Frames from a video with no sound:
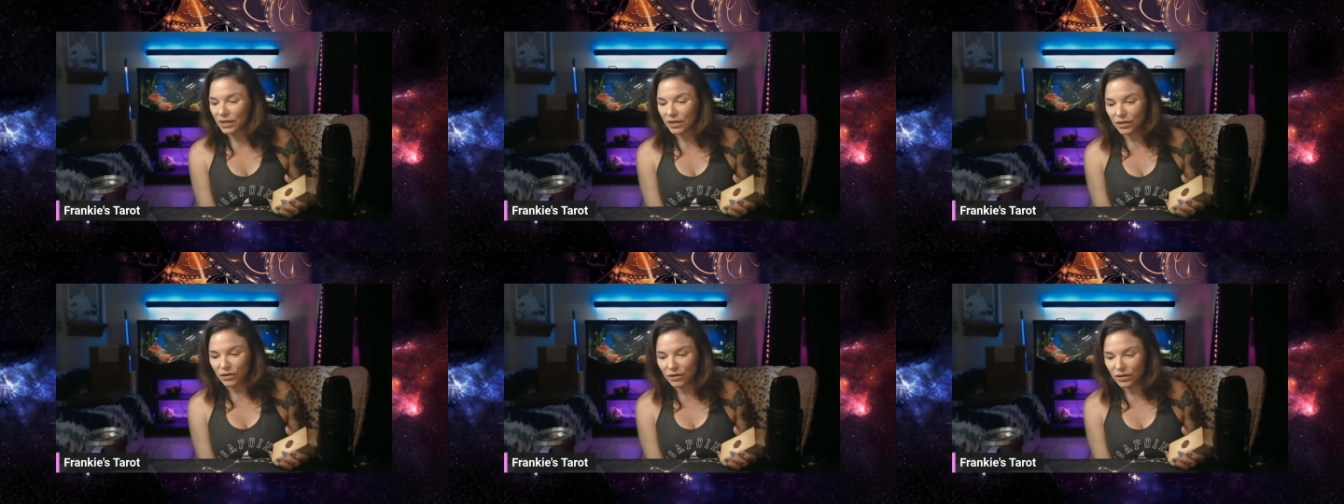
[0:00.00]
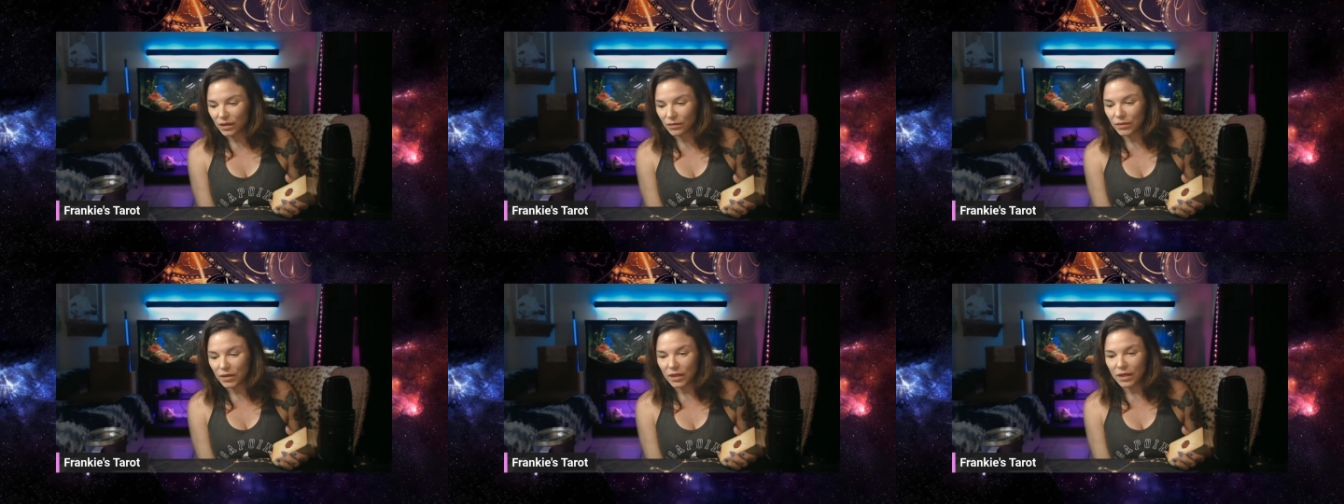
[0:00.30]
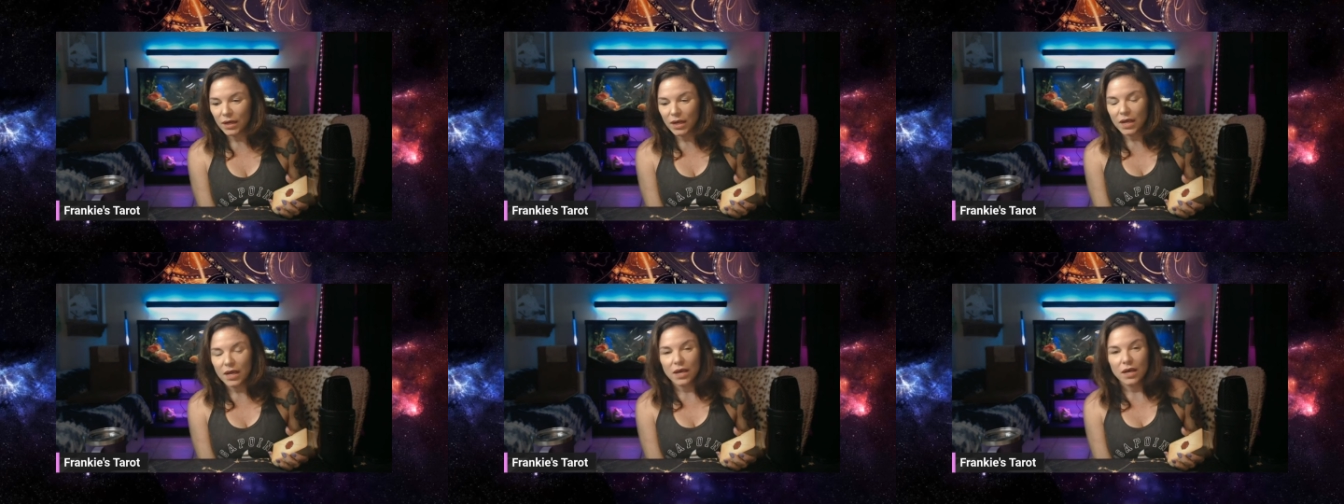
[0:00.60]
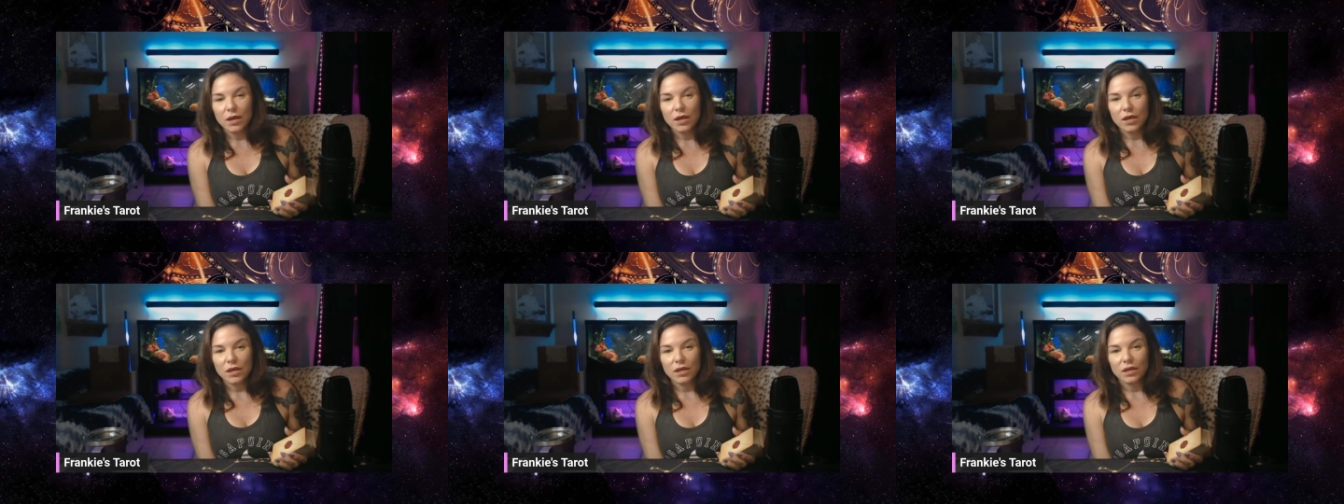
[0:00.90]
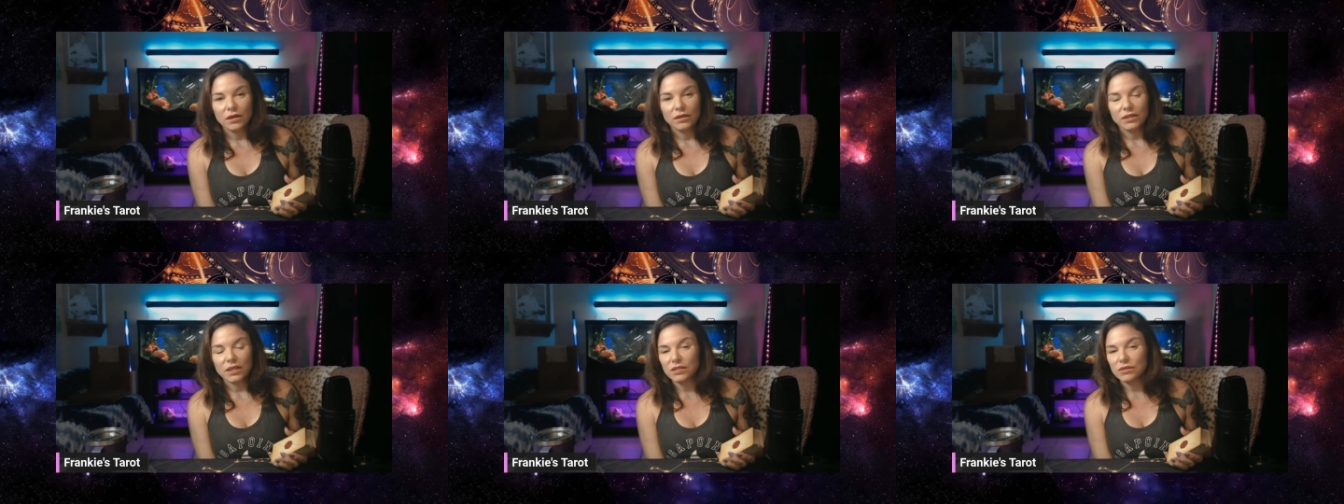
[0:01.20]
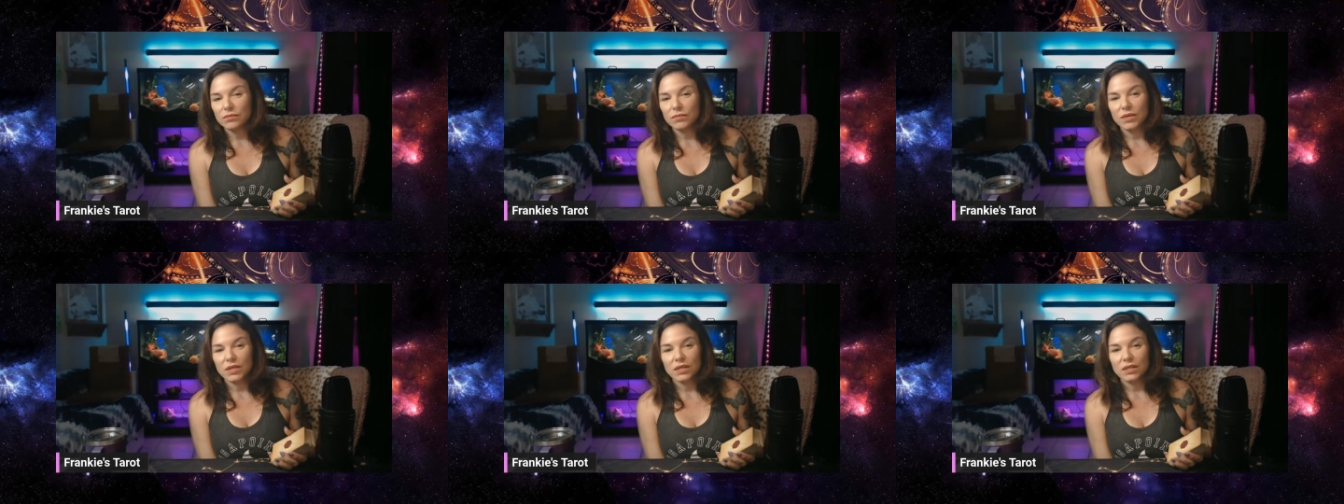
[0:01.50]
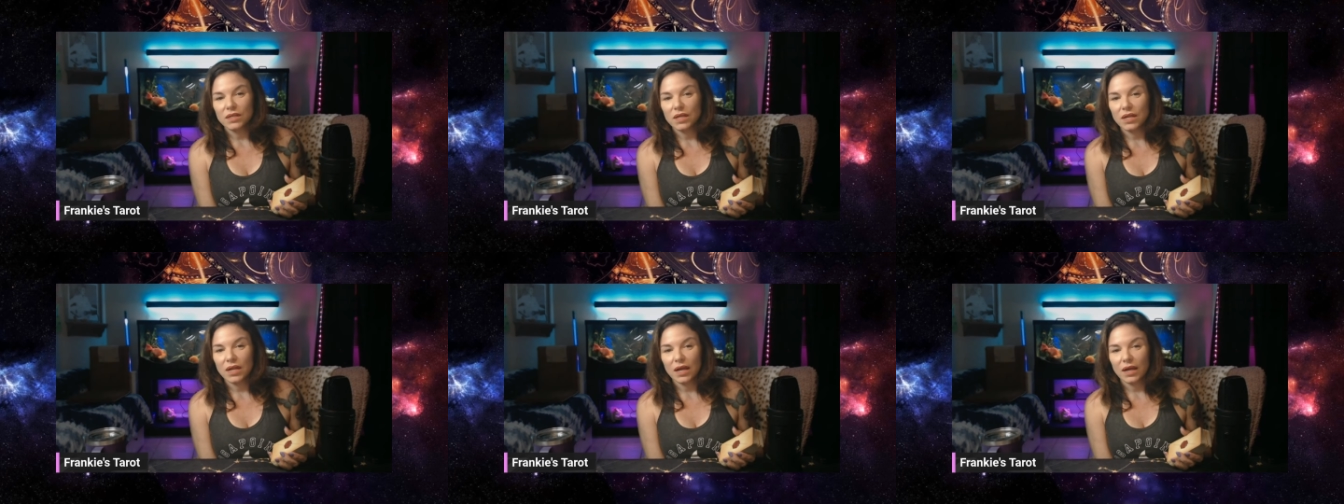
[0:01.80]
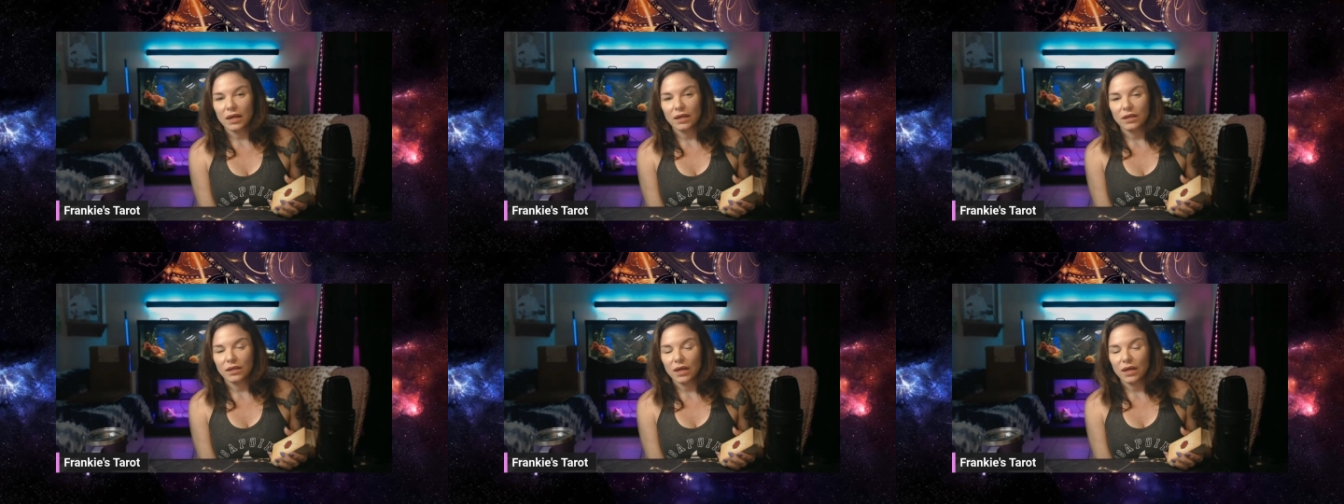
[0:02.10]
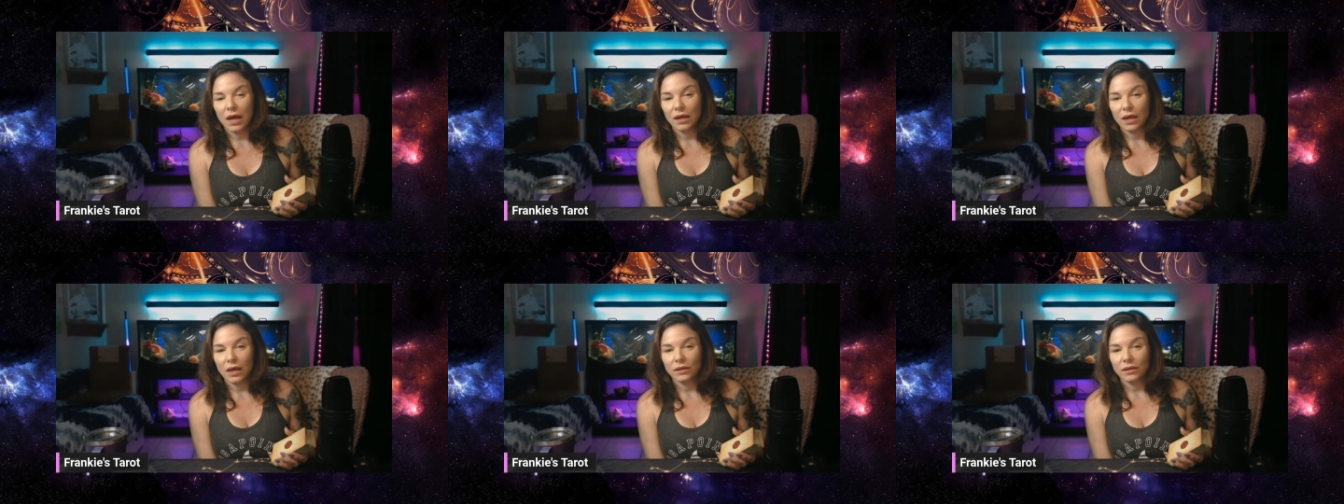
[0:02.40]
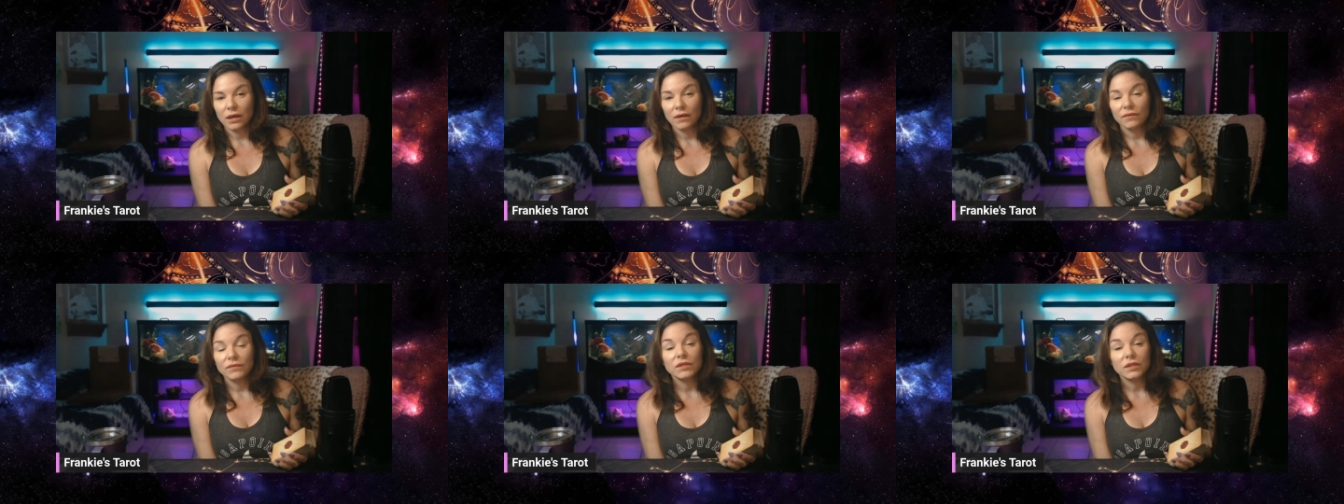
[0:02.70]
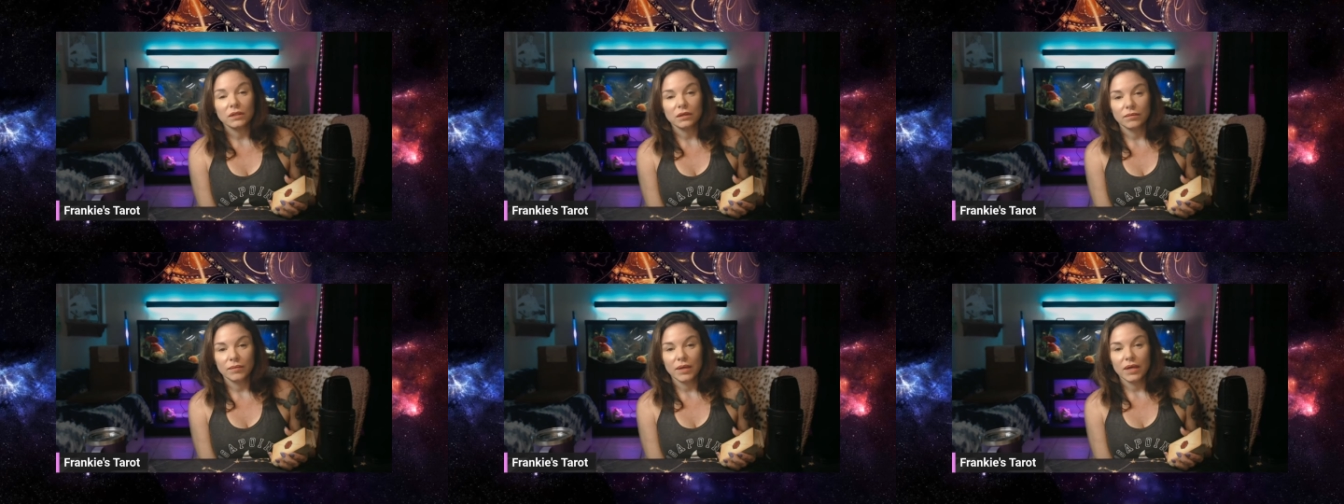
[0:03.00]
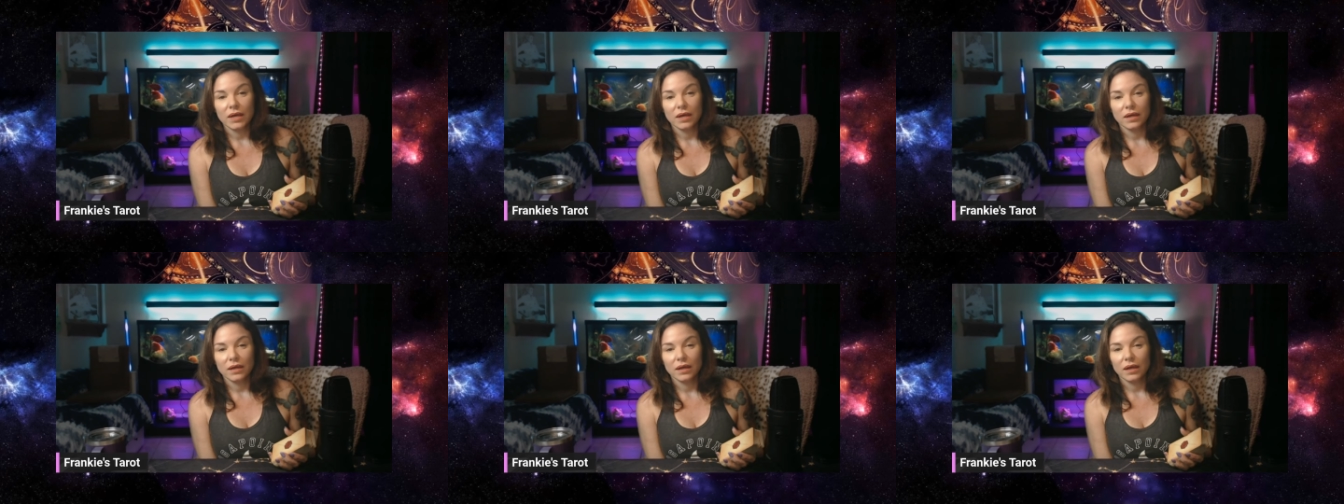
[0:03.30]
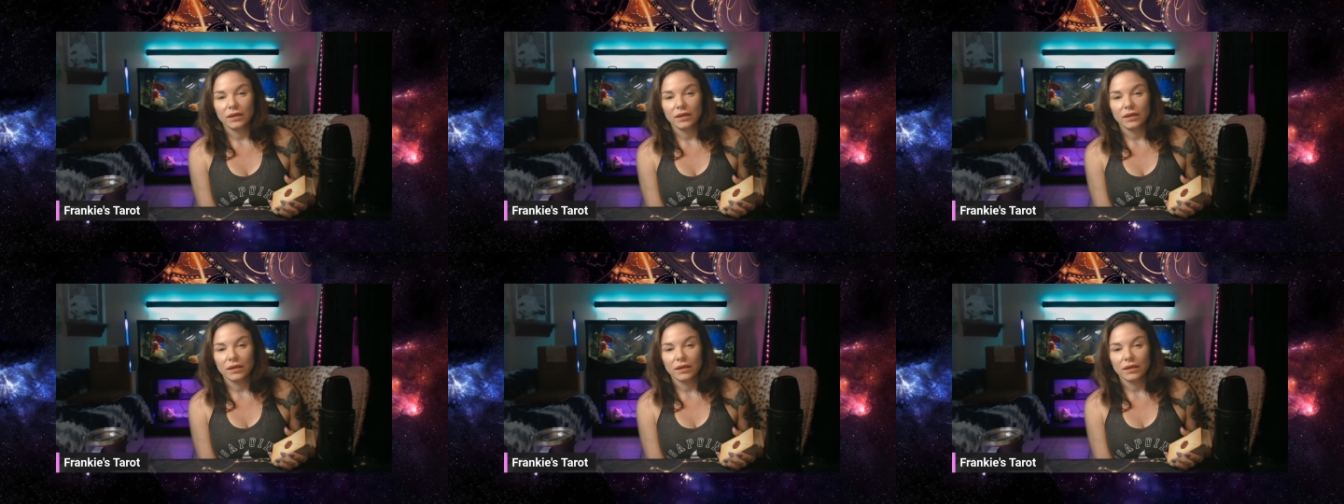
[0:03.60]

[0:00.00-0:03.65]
You know, come in, you know, it doesn't mean that I love to commit.